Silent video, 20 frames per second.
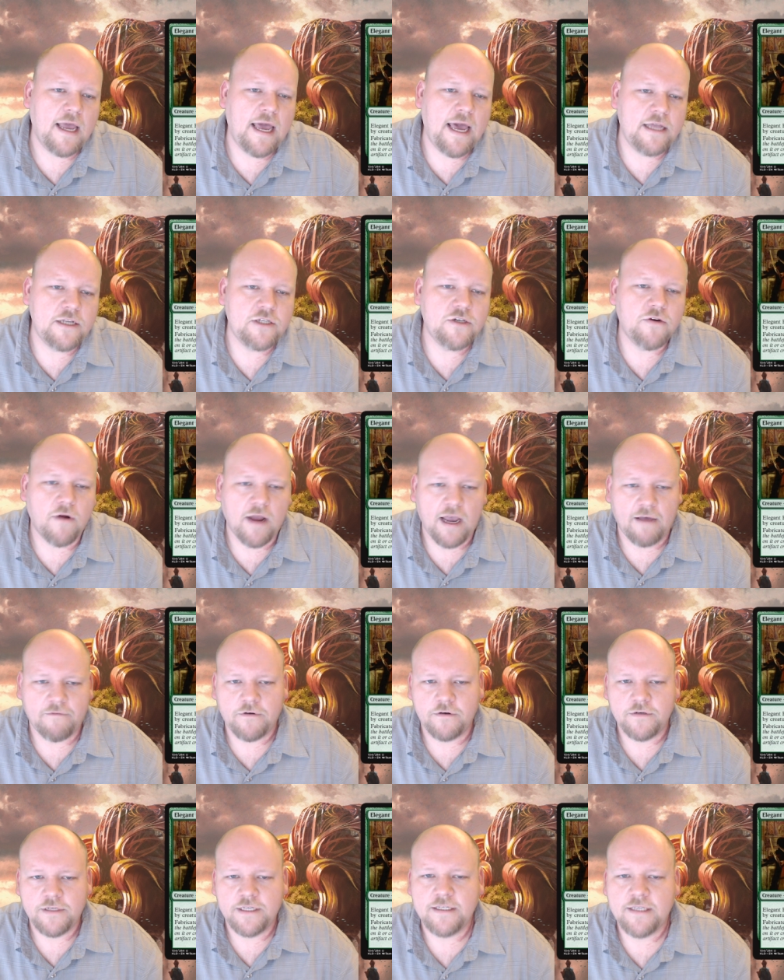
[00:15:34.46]
Edge
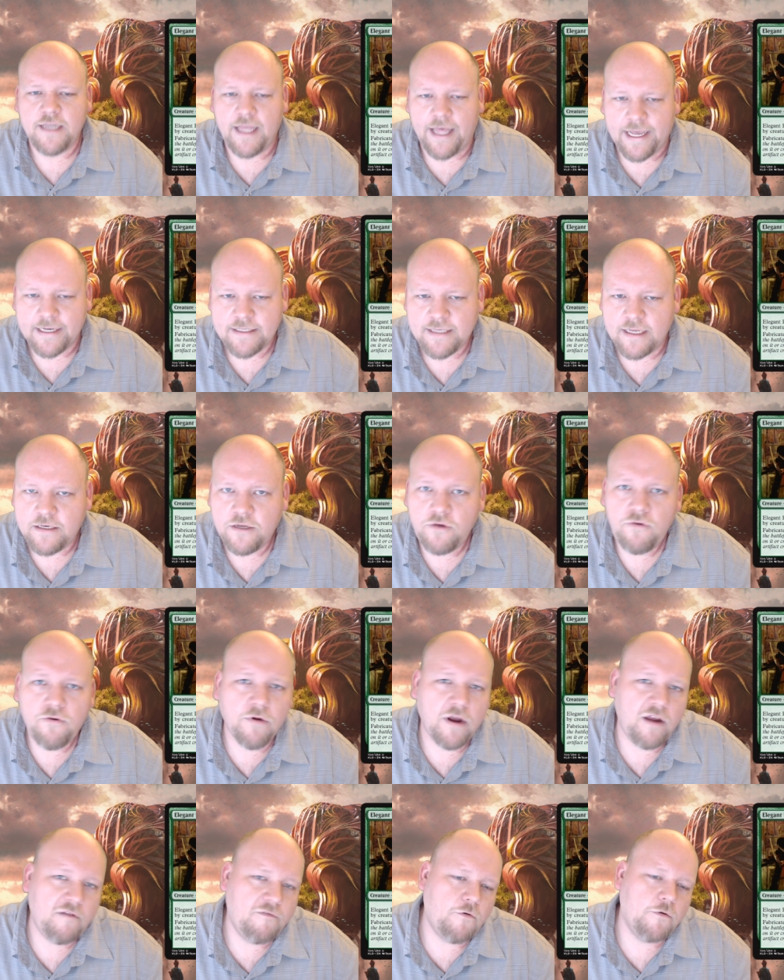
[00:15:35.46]
Crafters is next. A 2
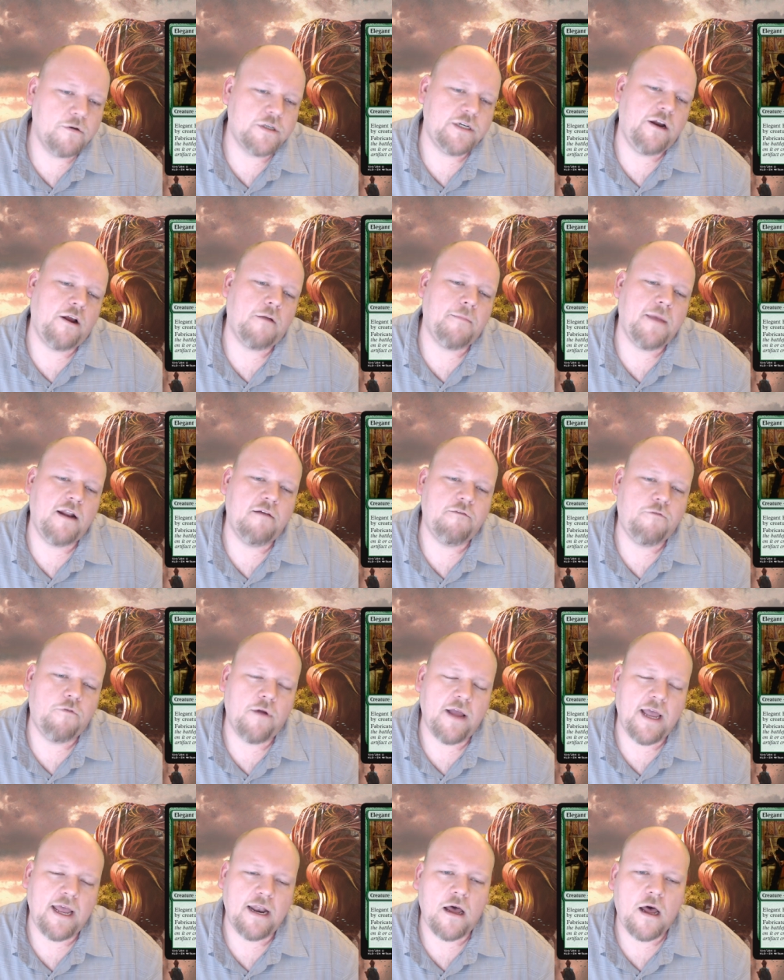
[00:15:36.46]
green 4 generic mana for
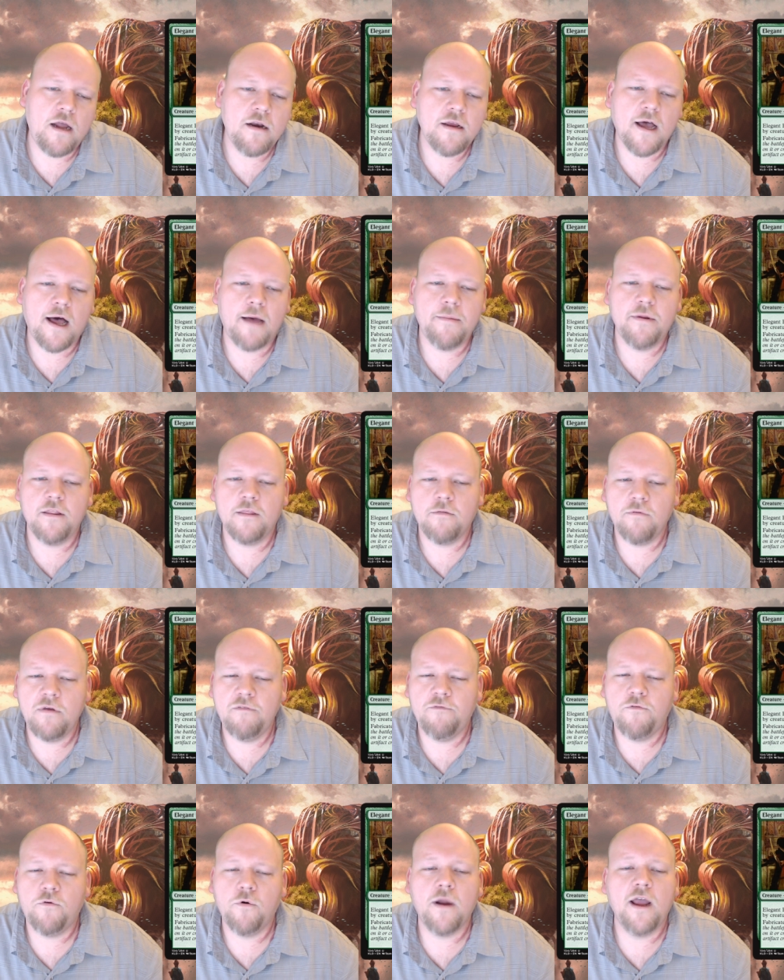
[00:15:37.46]
an uncommon 3
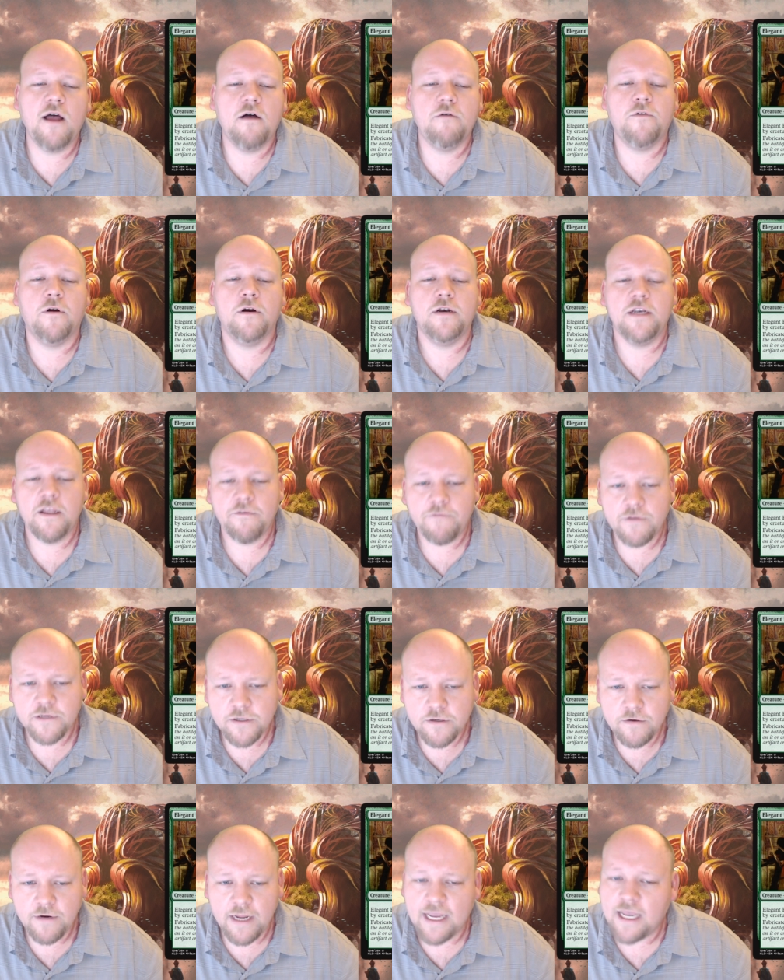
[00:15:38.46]
4 elf
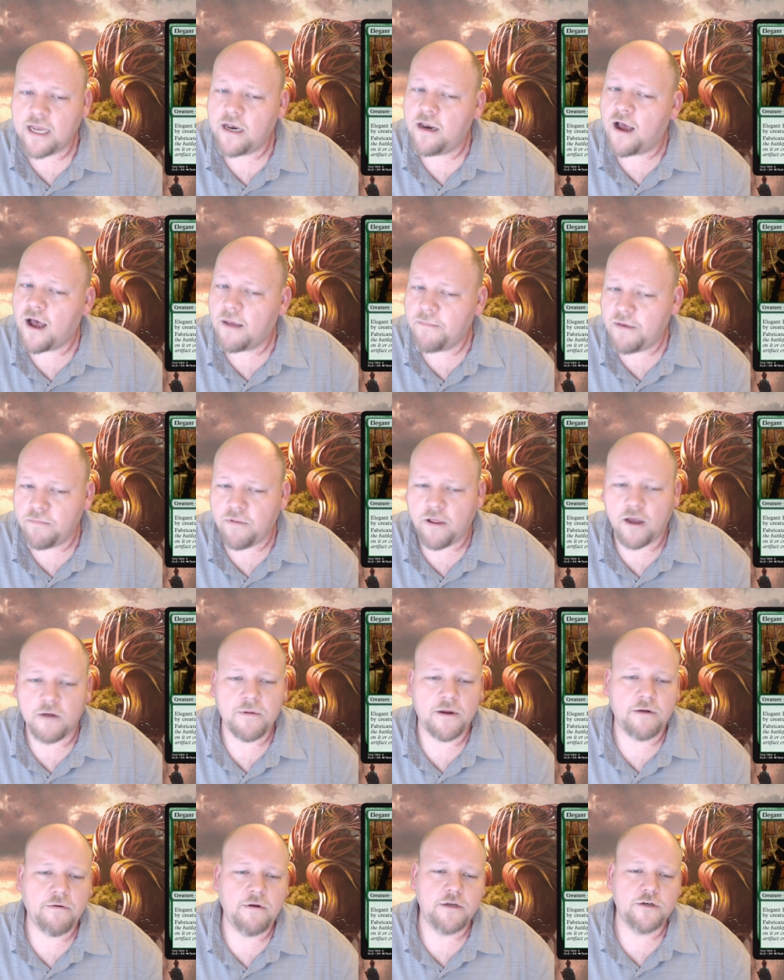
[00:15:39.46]
artificer. It cannot be blocked
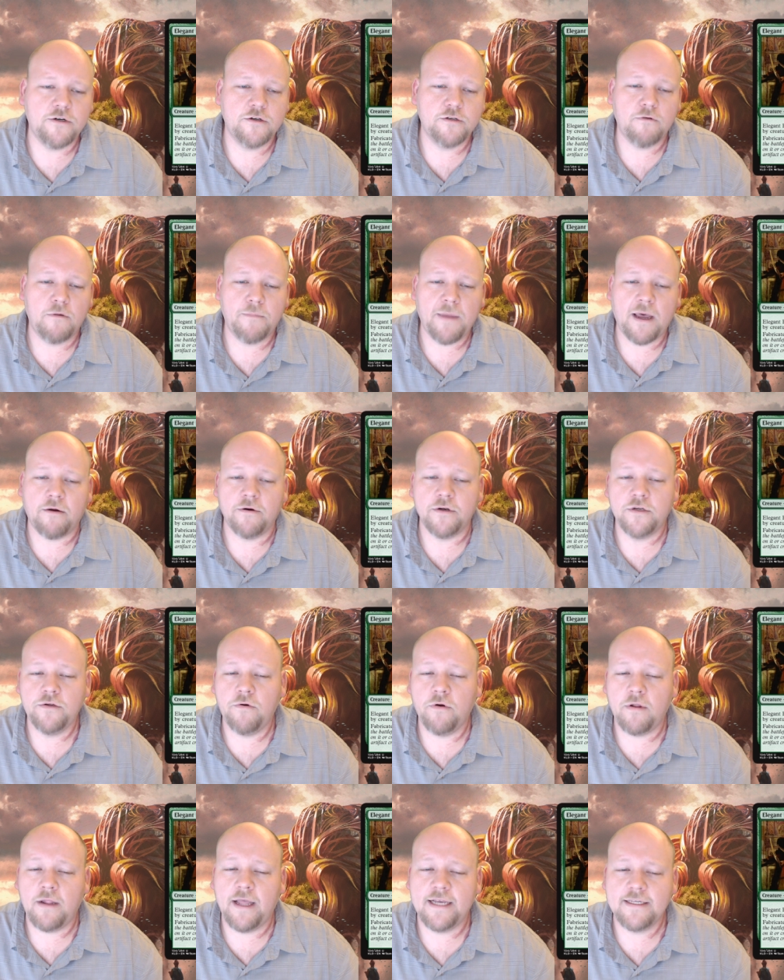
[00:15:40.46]
by creatures with power 2
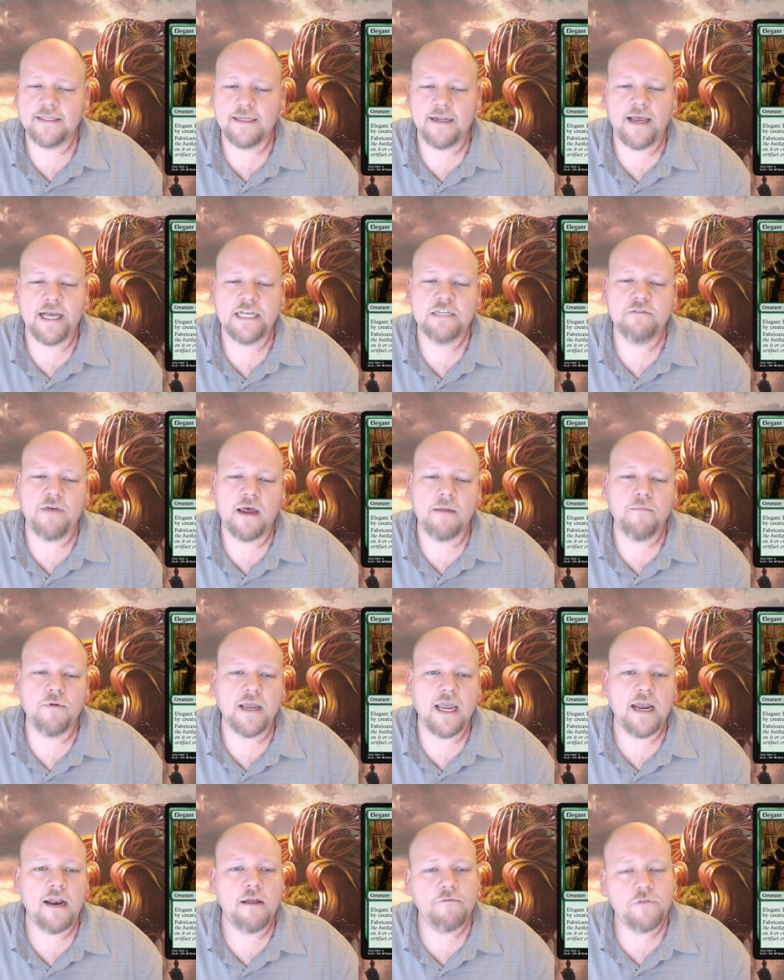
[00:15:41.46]
or less, and it has
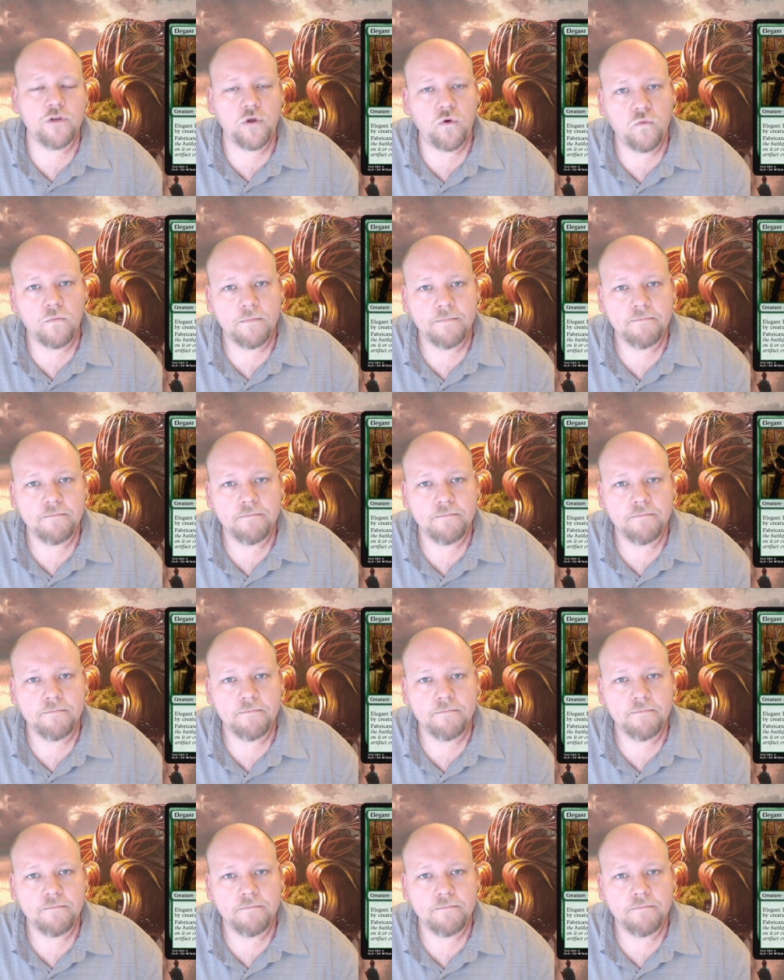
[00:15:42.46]
fabricate of 2.